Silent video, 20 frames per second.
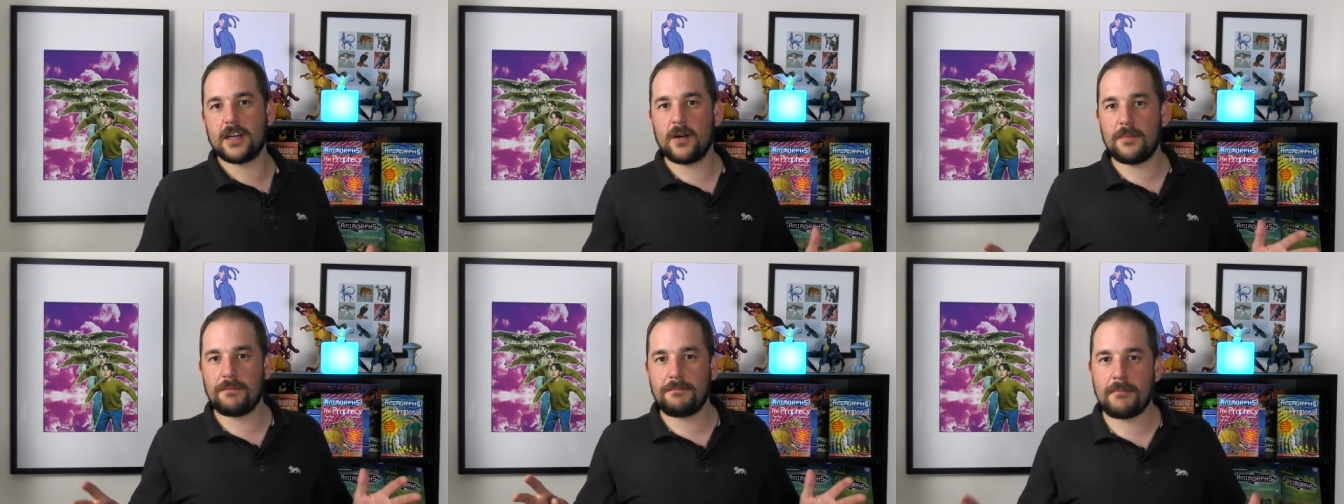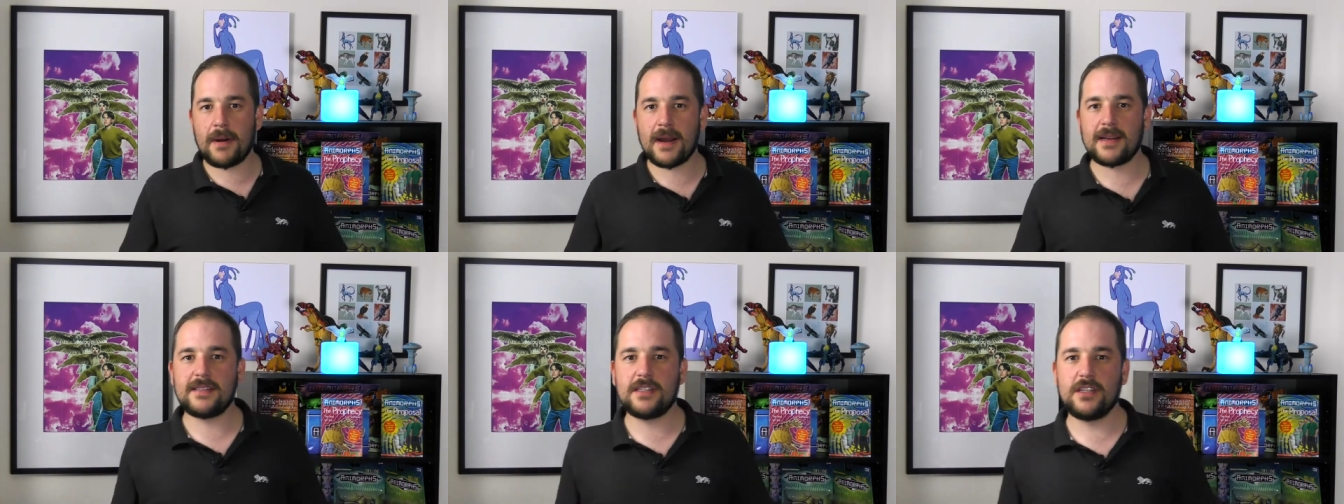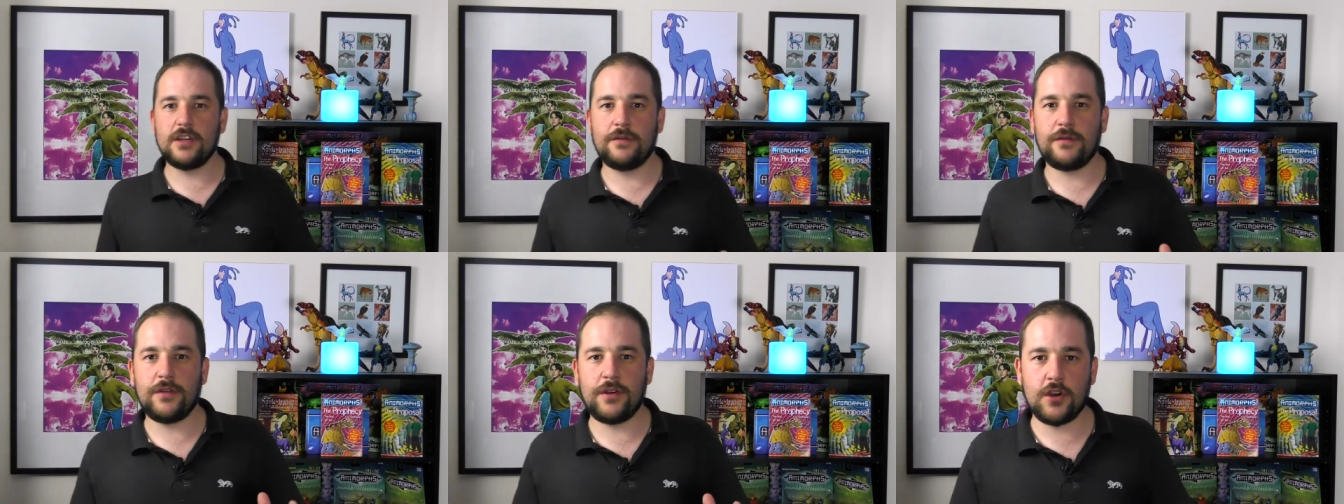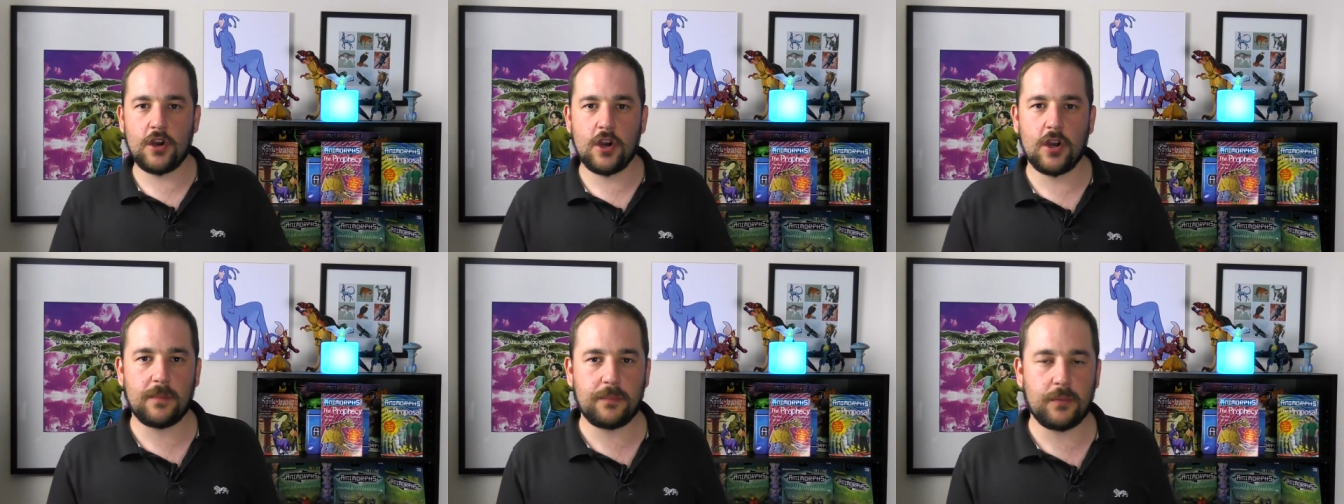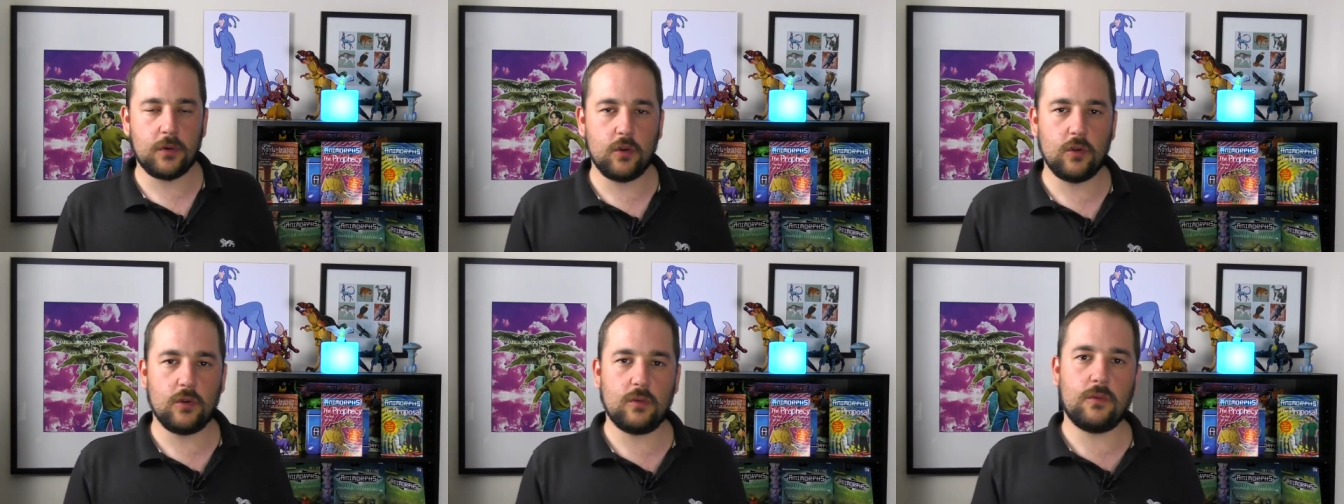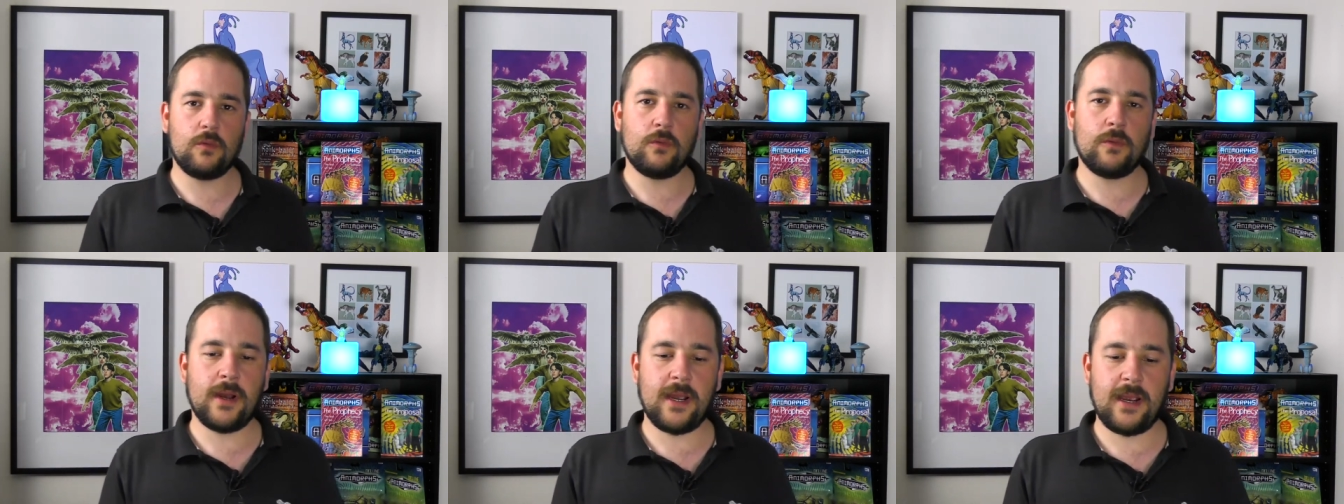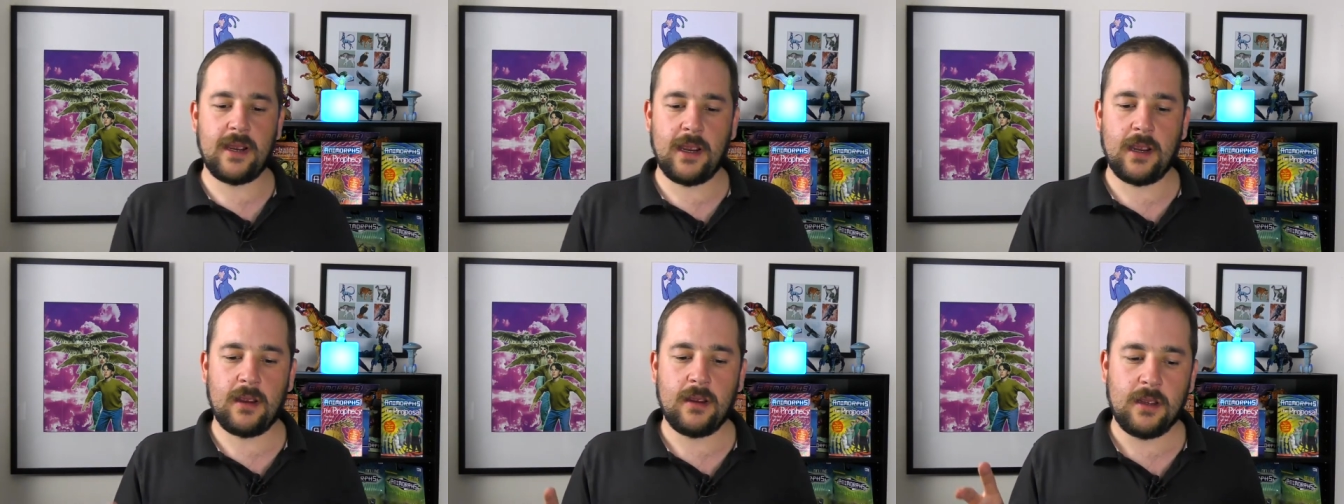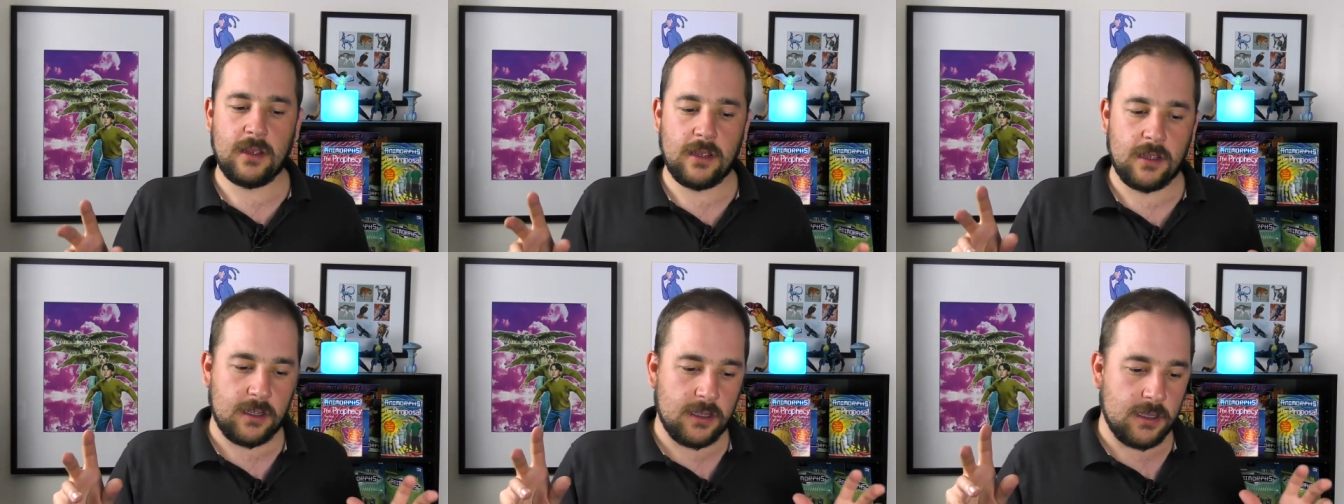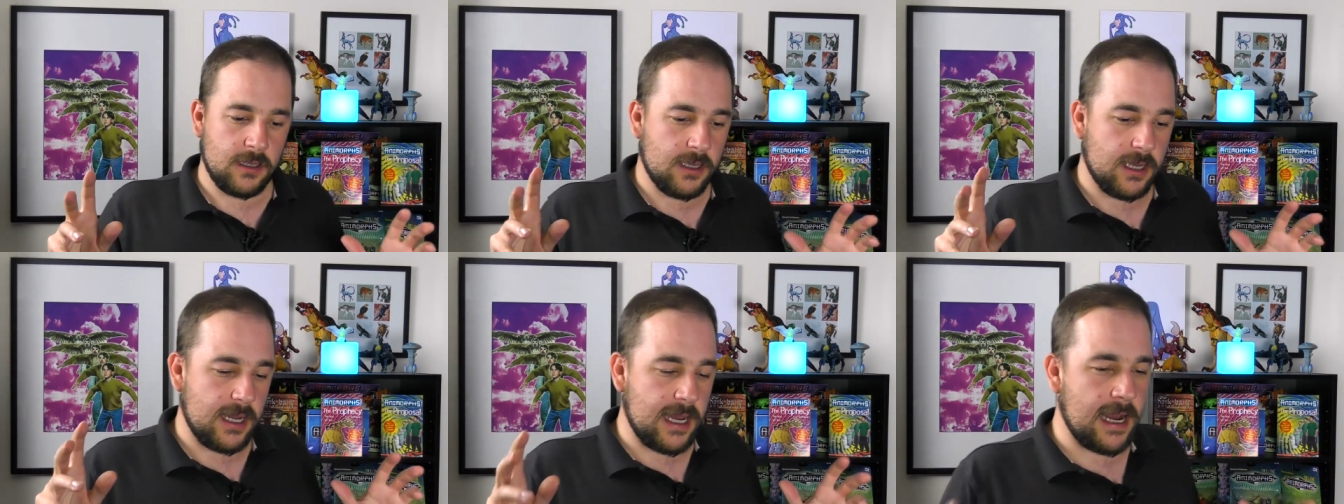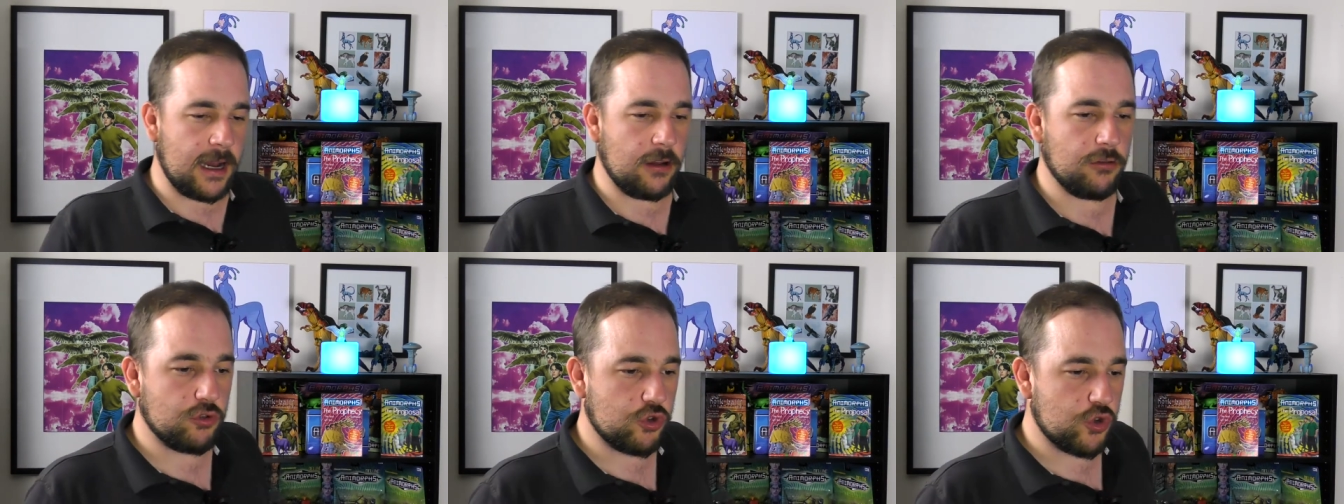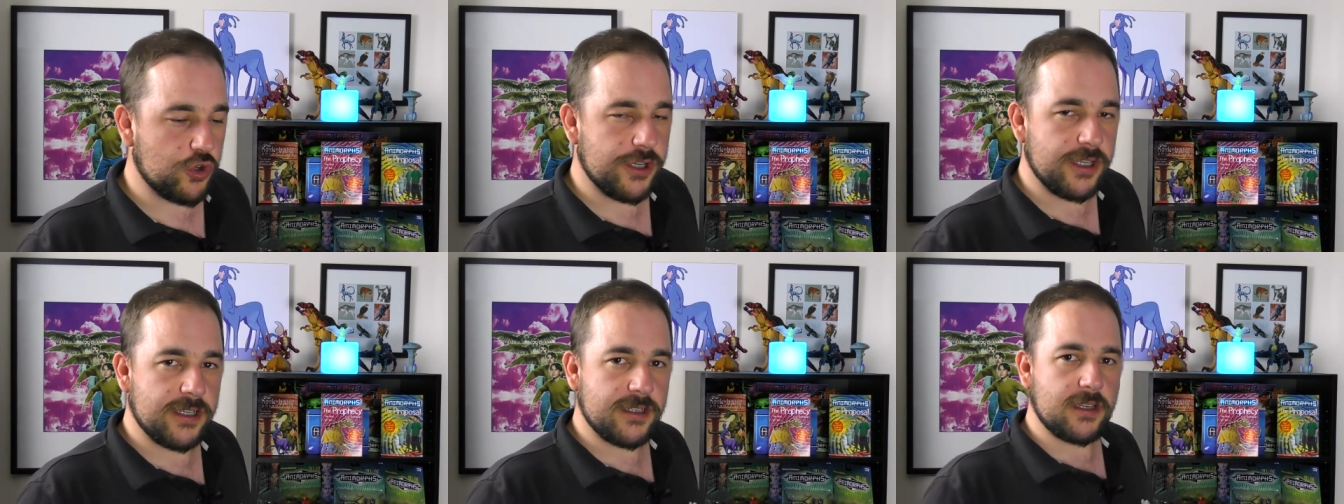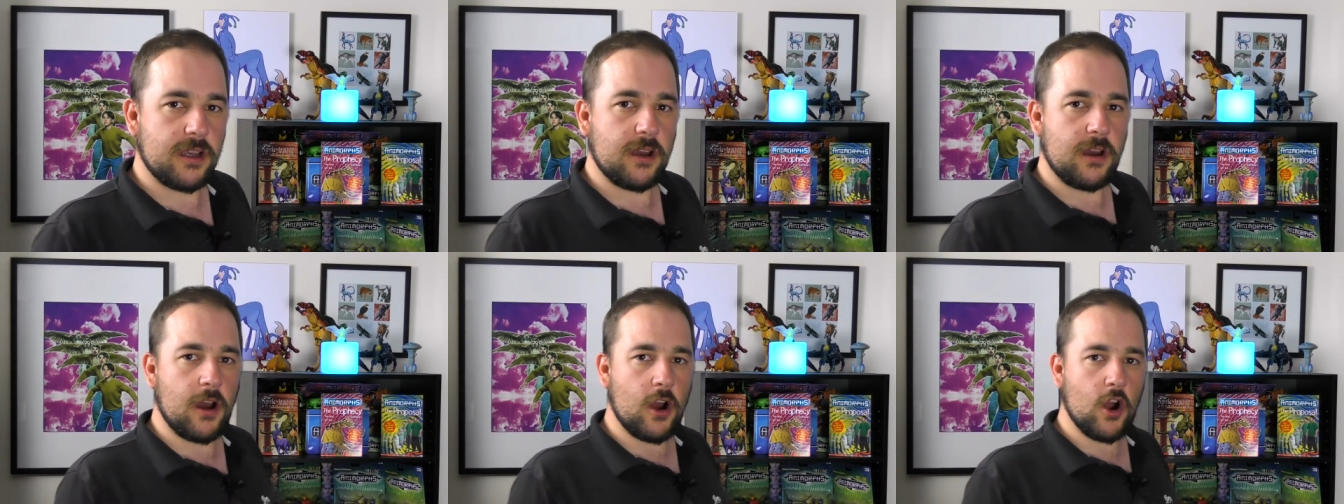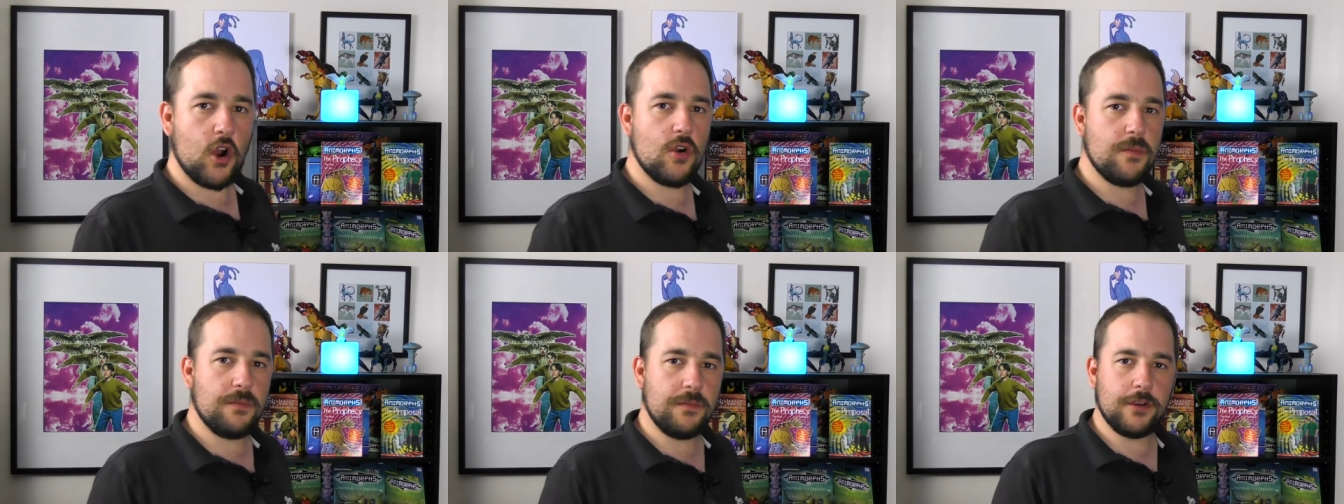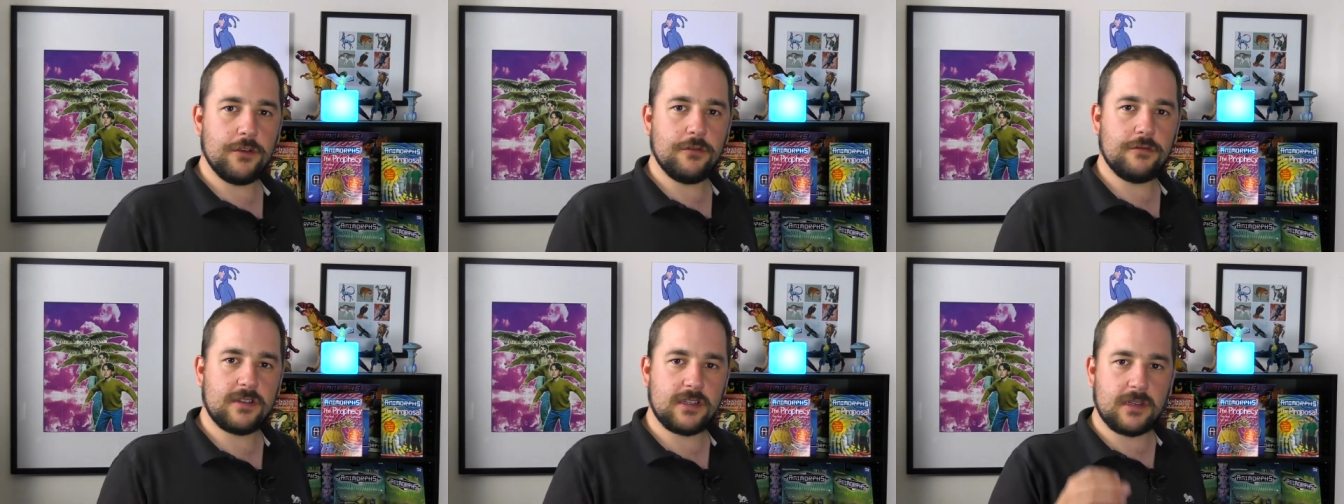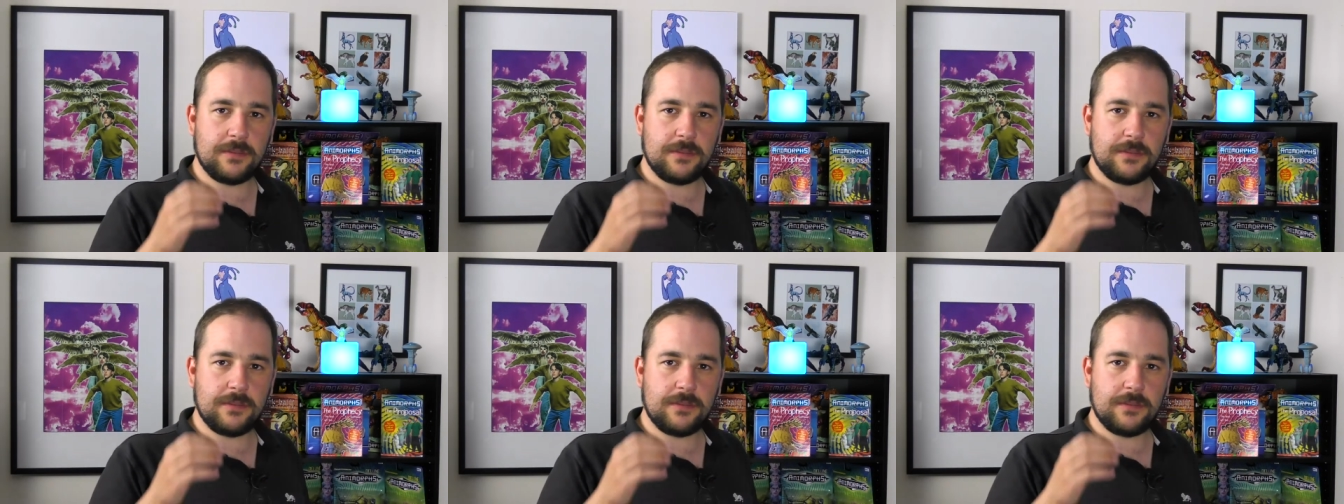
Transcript: a massive Yeerk pool where Aldrea's home used